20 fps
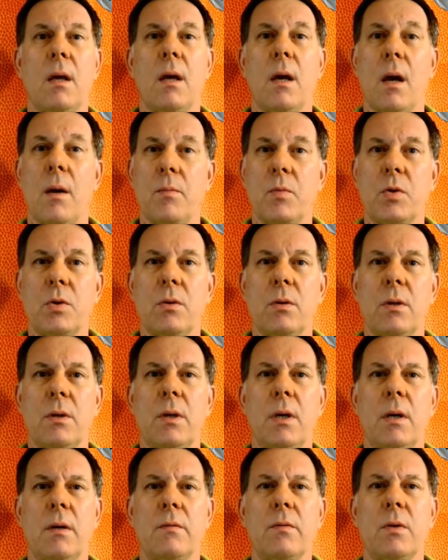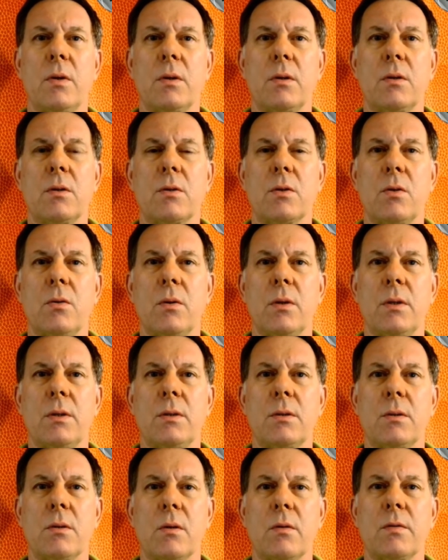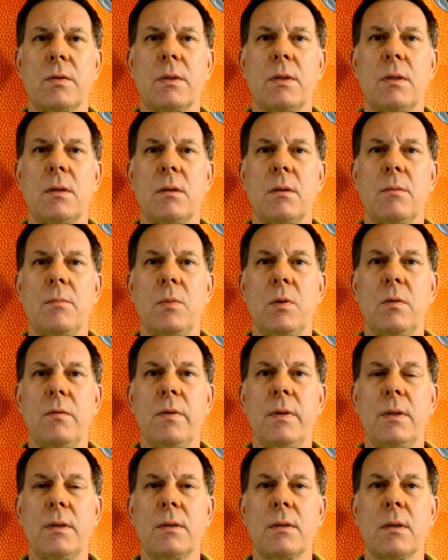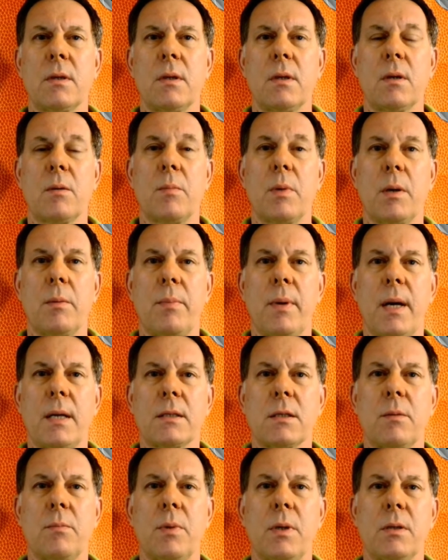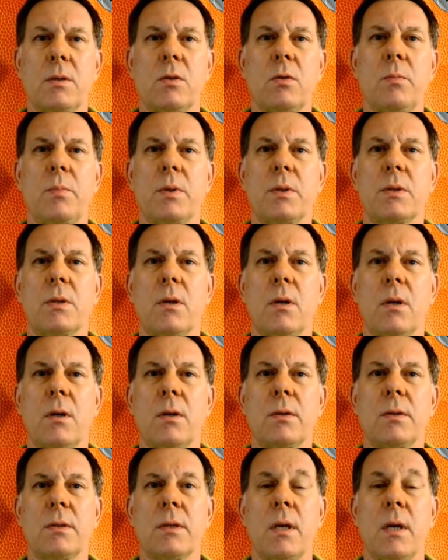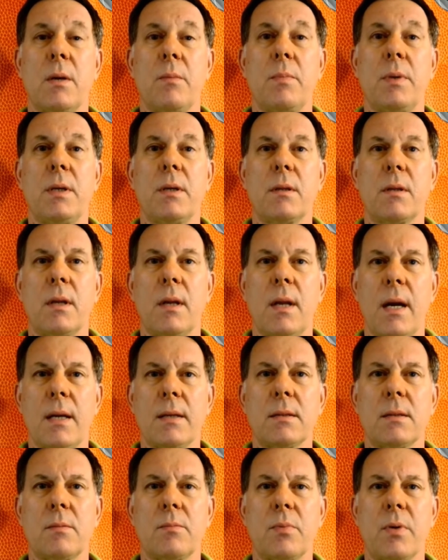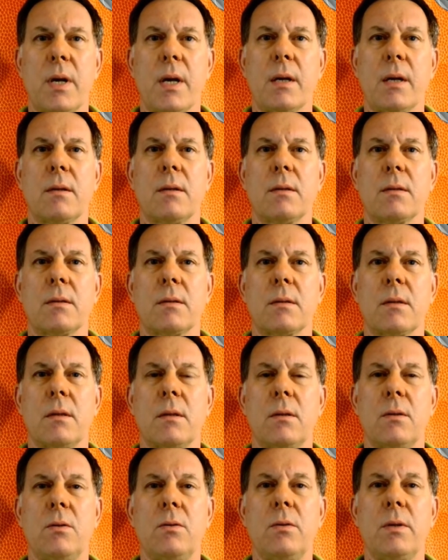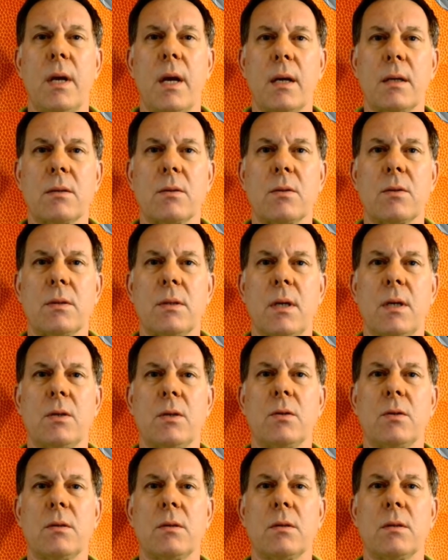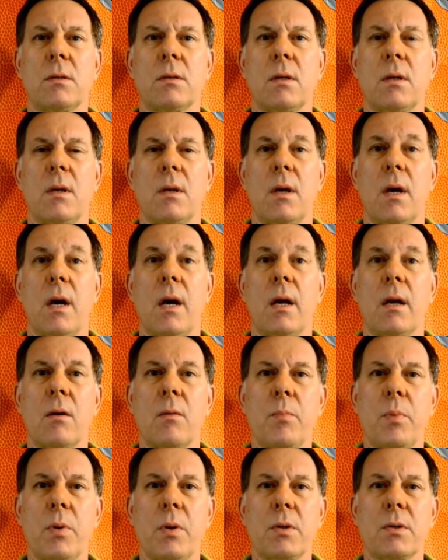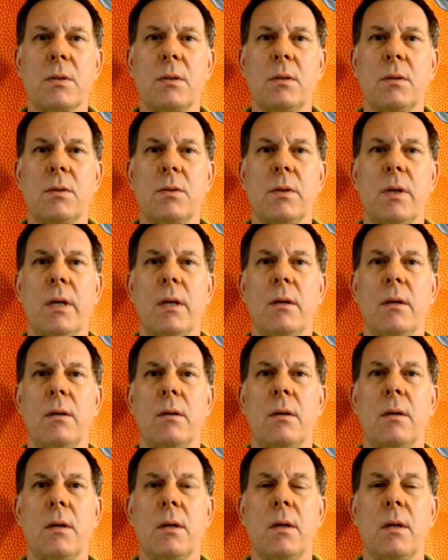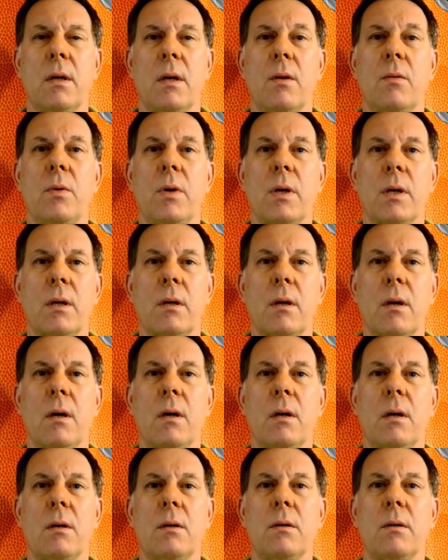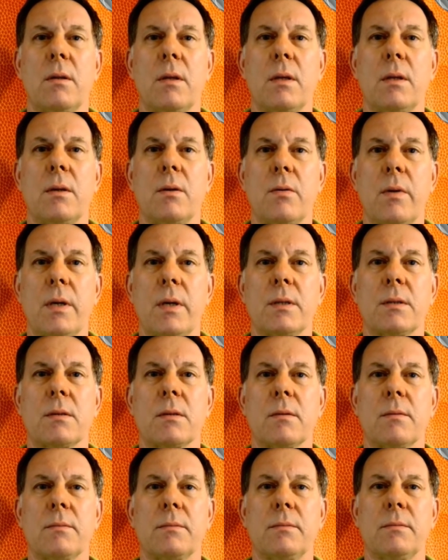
I'm sure you have heard the stories or seen the movies about basketball superstars being the last in practice, doing extra sessions, hiring a personal trainer, and working harder than the rest.